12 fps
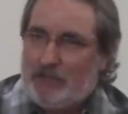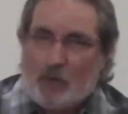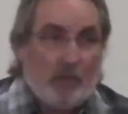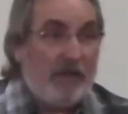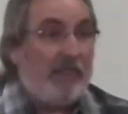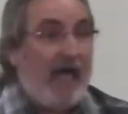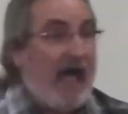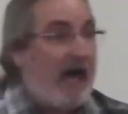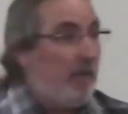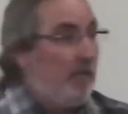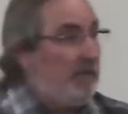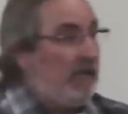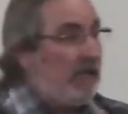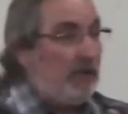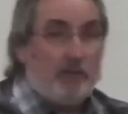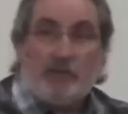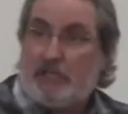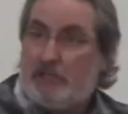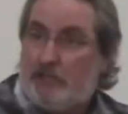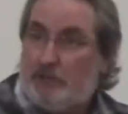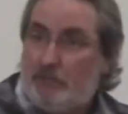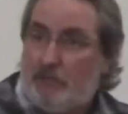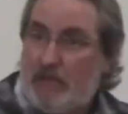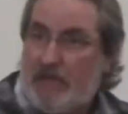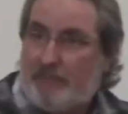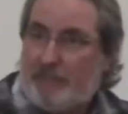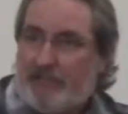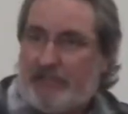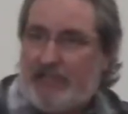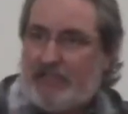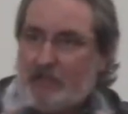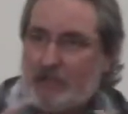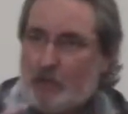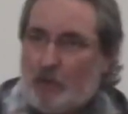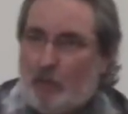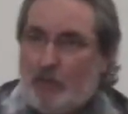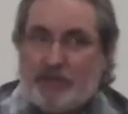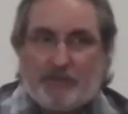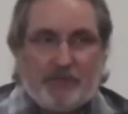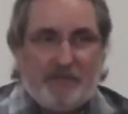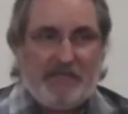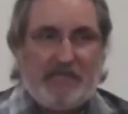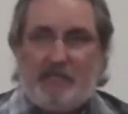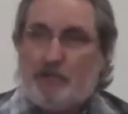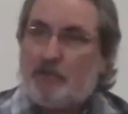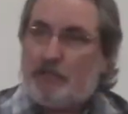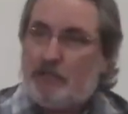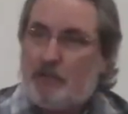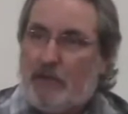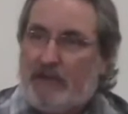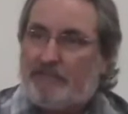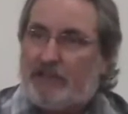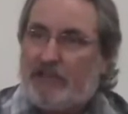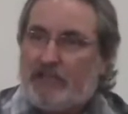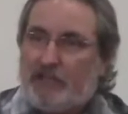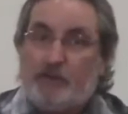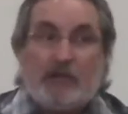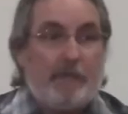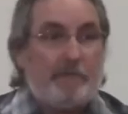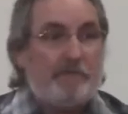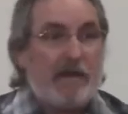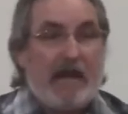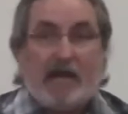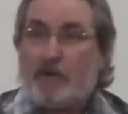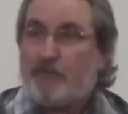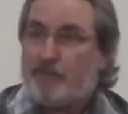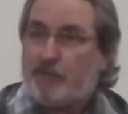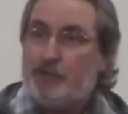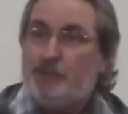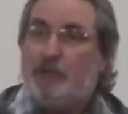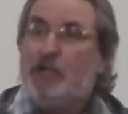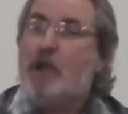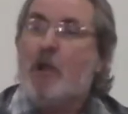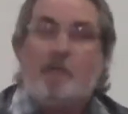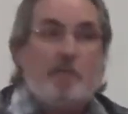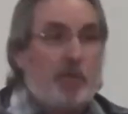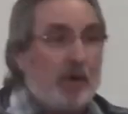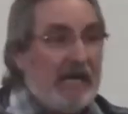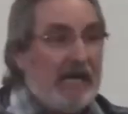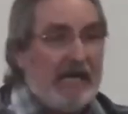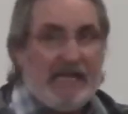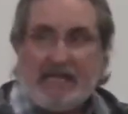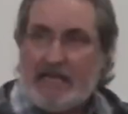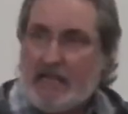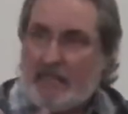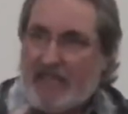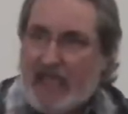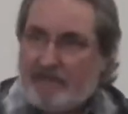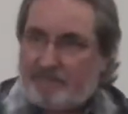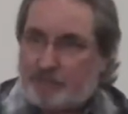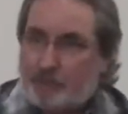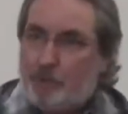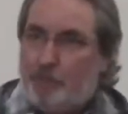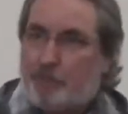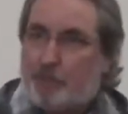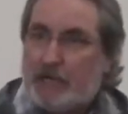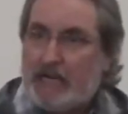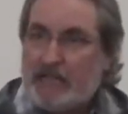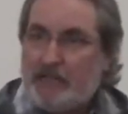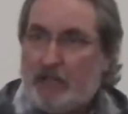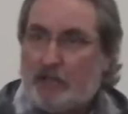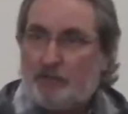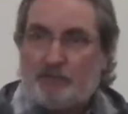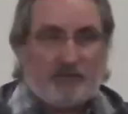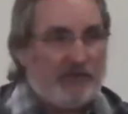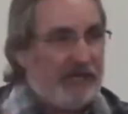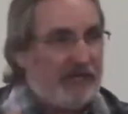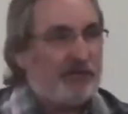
Without me, you can do nothing. With me, you can do everything. You can bear fruit. Bring that fruit. Bring those fish.